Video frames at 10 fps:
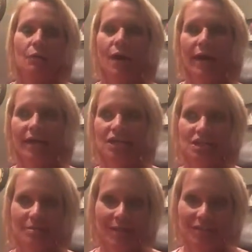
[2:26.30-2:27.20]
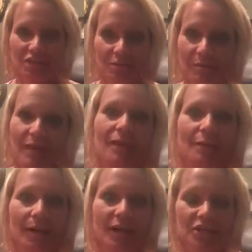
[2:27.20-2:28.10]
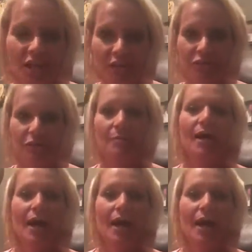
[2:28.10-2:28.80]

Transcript: why is she messaging me about a challenge group?